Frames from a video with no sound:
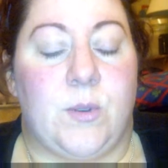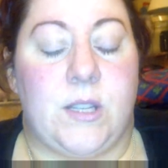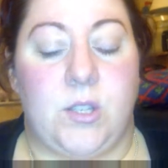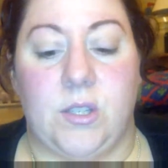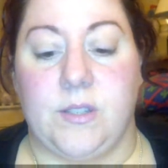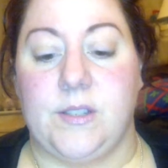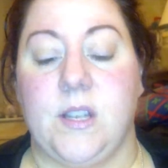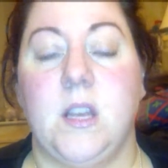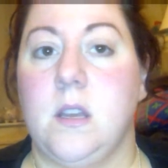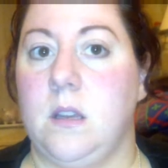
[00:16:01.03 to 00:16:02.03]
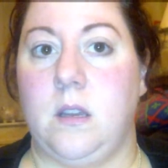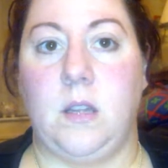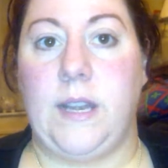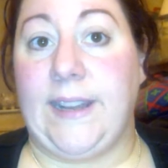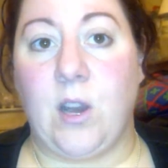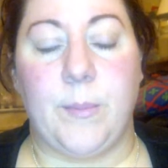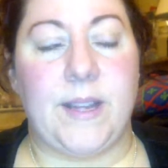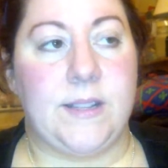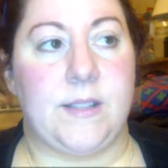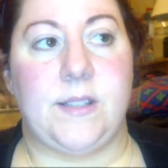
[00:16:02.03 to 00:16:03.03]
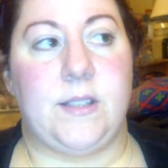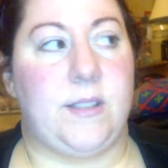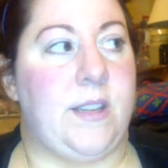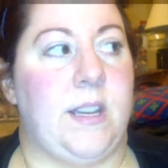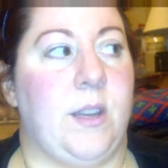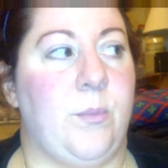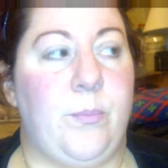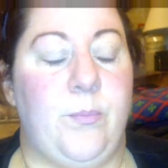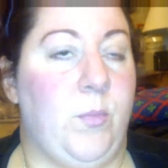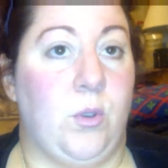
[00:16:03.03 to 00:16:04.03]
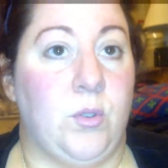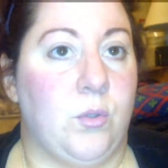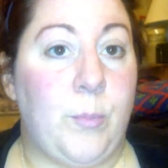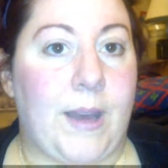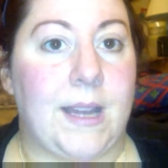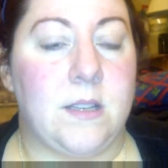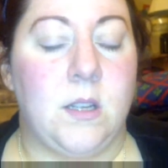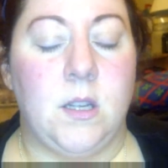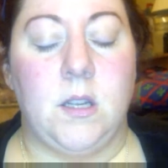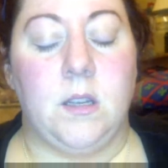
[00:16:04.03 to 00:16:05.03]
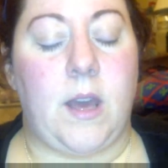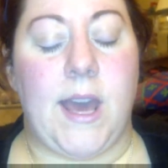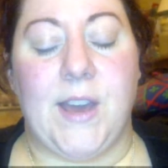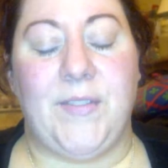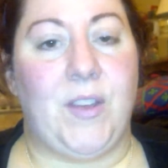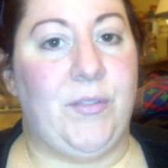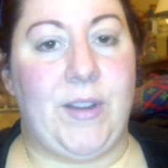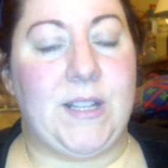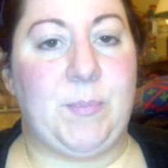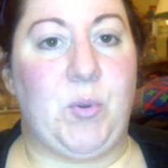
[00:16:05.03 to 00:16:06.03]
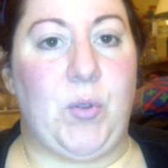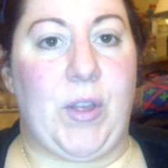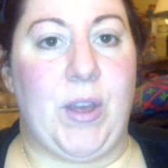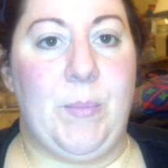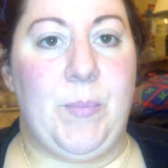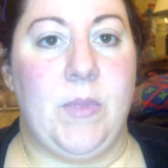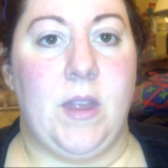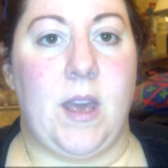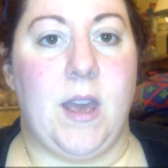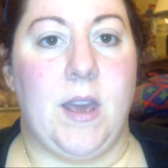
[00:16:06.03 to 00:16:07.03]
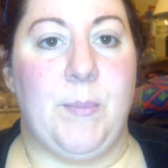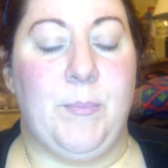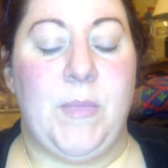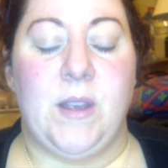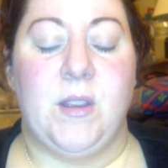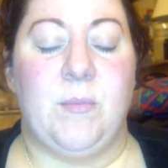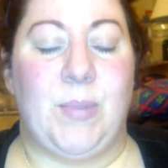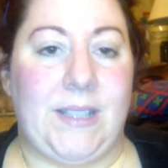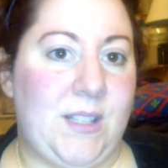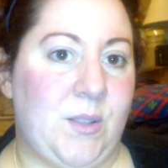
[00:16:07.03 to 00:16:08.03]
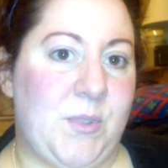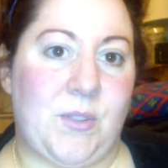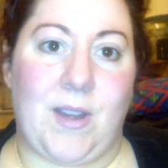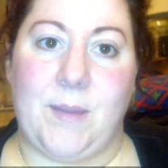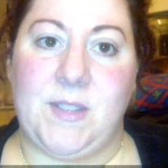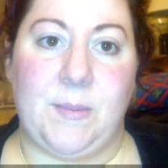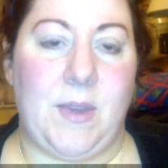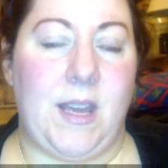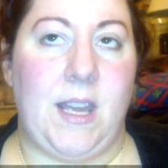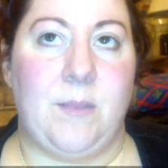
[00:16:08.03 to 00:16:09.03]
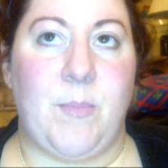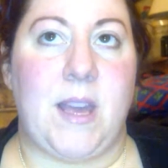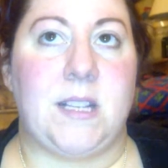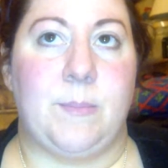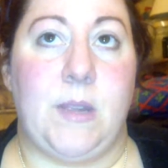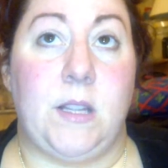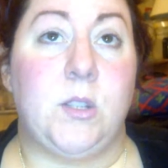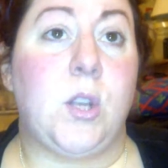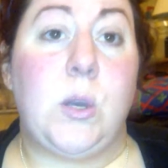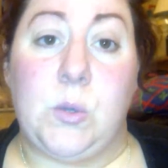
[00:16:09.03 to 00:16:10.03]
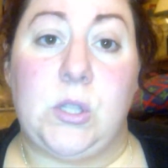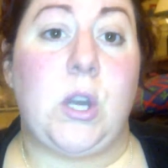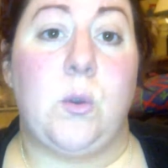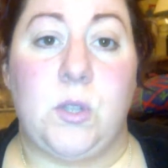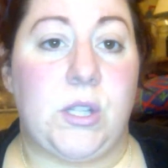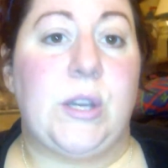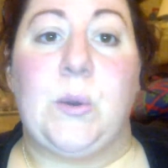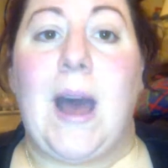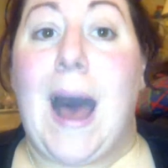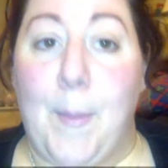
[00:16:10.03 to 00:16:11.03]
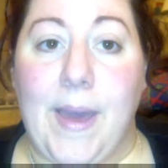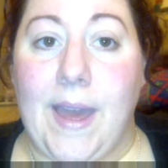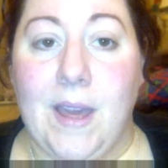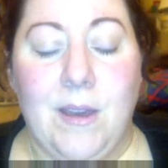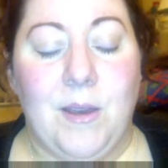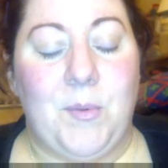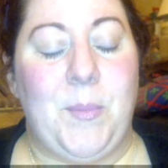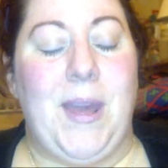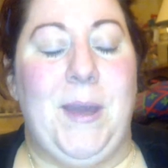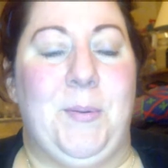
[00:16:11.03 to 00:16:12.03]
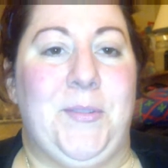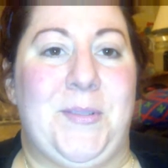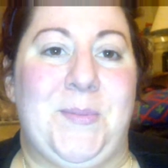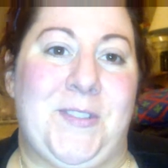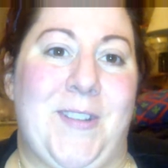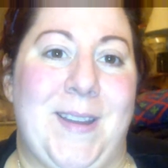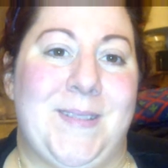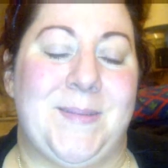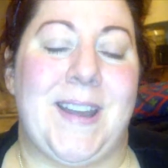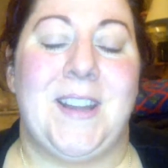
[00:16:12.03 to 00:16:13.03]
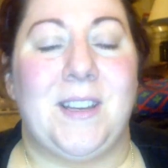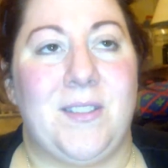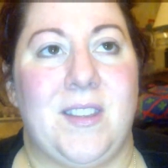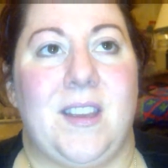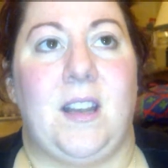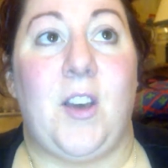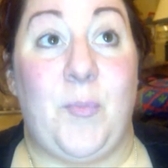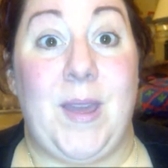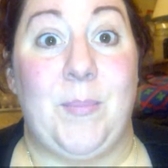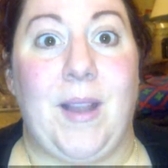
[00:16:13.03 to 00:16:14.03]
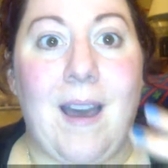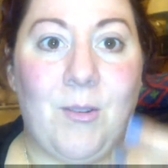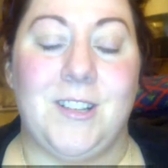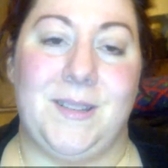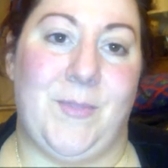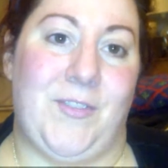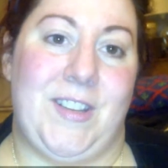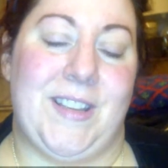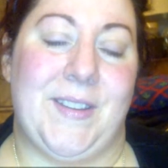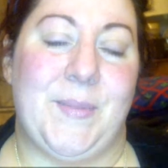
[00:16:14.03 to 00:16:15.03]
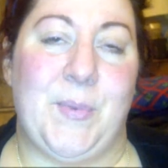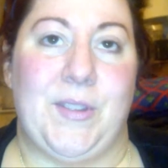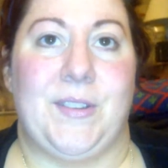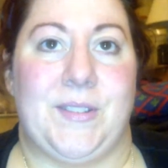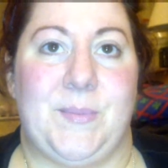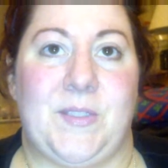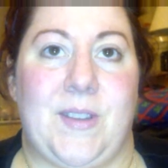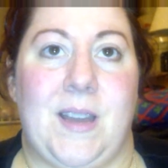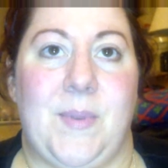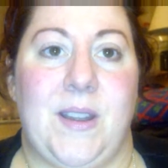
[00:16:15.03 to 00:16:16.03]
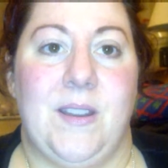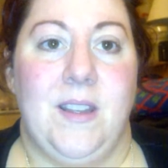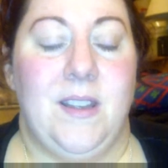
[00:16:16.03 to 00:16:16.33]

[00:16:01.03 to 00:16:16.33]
questions. Any comments, good or bad, feel free to put them. Please subscribe to me. It makes me so happy when people subscribe to me. I know that a lot of people are watching my videos, but they're not subscribing.